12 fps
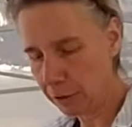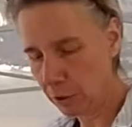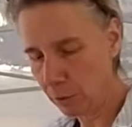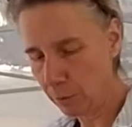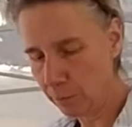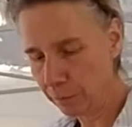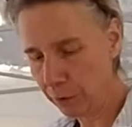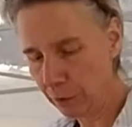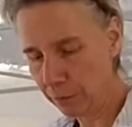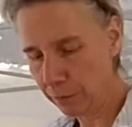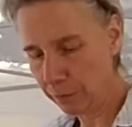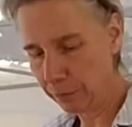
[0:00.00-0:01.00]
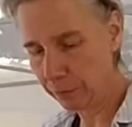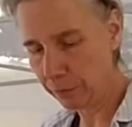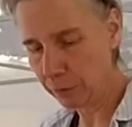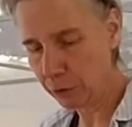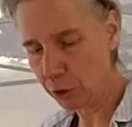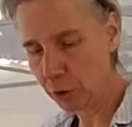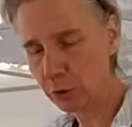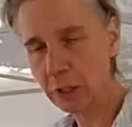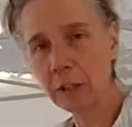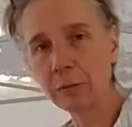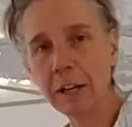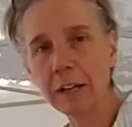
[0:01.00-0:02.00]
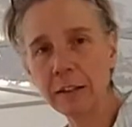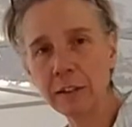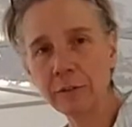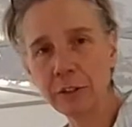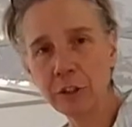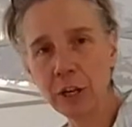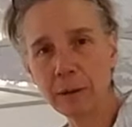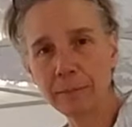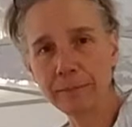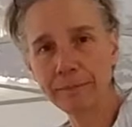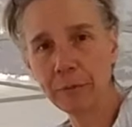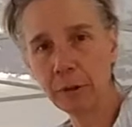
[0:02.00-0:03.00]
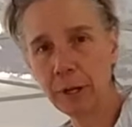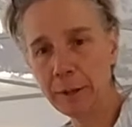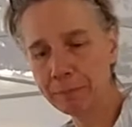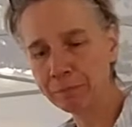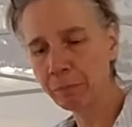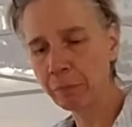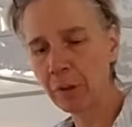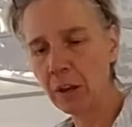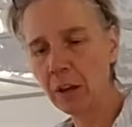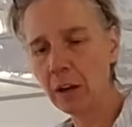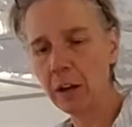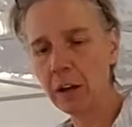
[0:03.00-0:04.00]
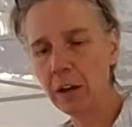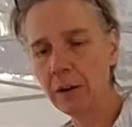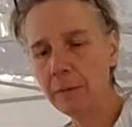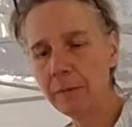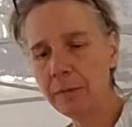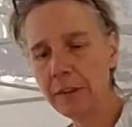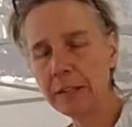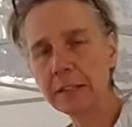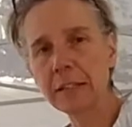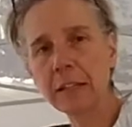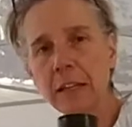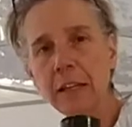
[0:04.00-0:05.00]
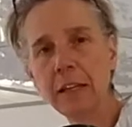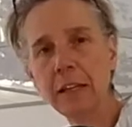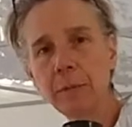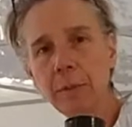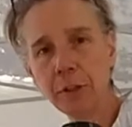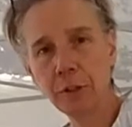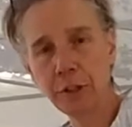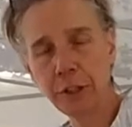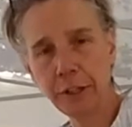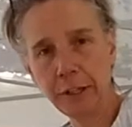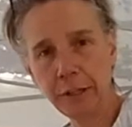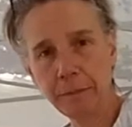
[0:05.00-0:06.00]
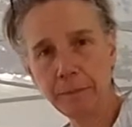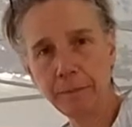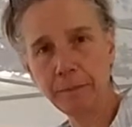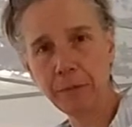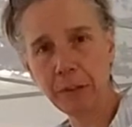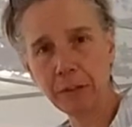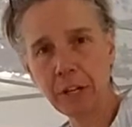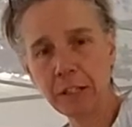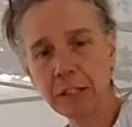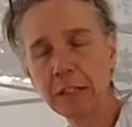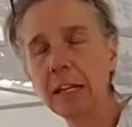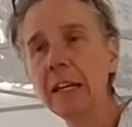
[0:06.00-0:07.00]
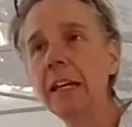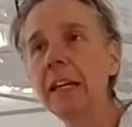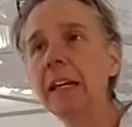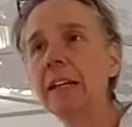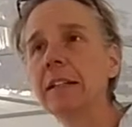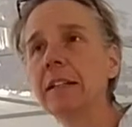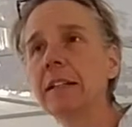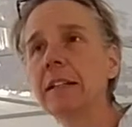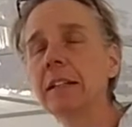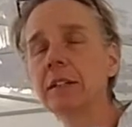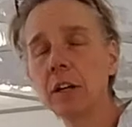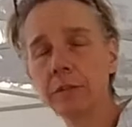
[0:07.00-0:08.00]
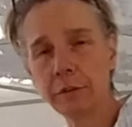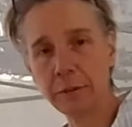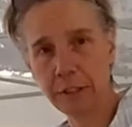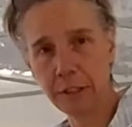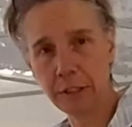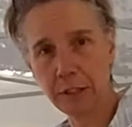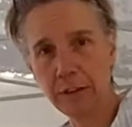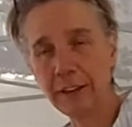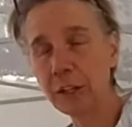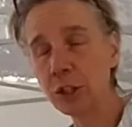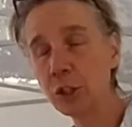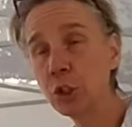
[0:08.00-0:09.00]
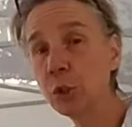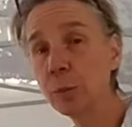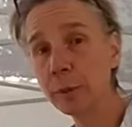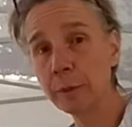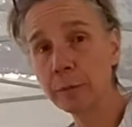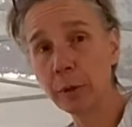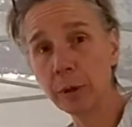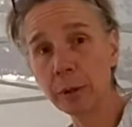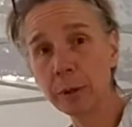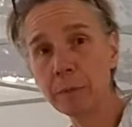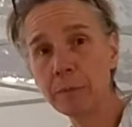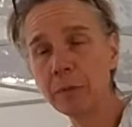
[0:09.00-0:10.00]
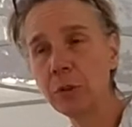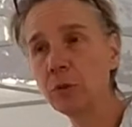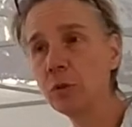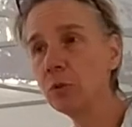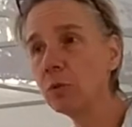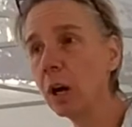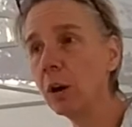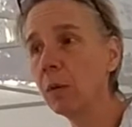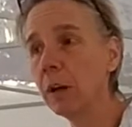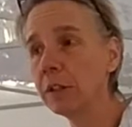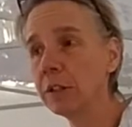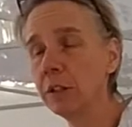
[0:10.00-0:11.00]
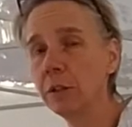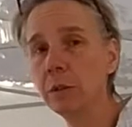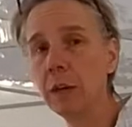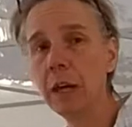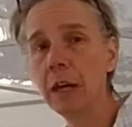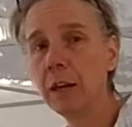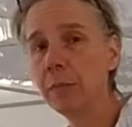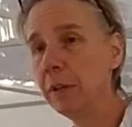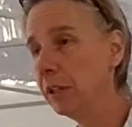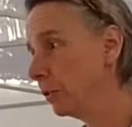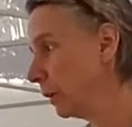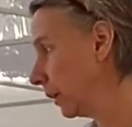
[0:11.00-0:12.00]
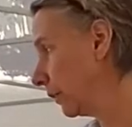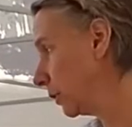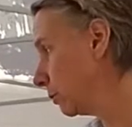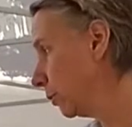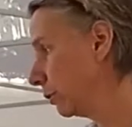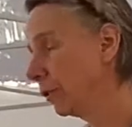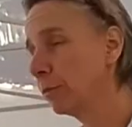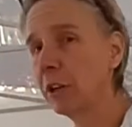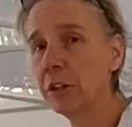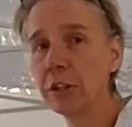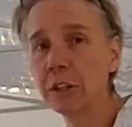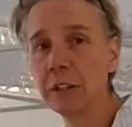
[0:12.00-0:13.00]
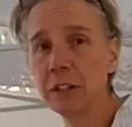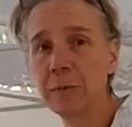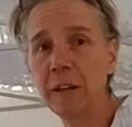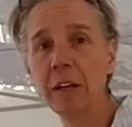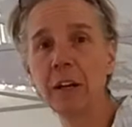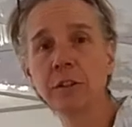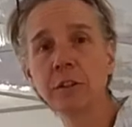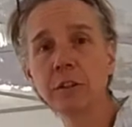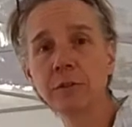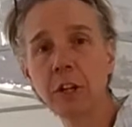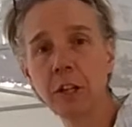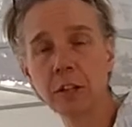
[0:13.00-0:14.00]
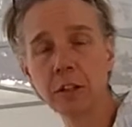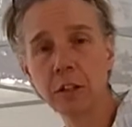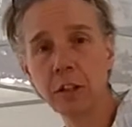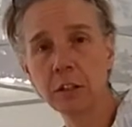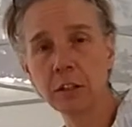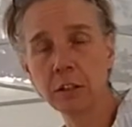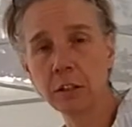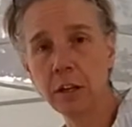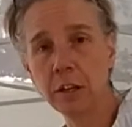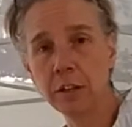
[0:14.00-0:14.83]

So, you know, choosing the right glitter for the job, all right? This Apollo's Chariot, the iridescent, is solvent resistant. That is super important. You do not want to be doing this beautiful project and spending hundreds of dollars on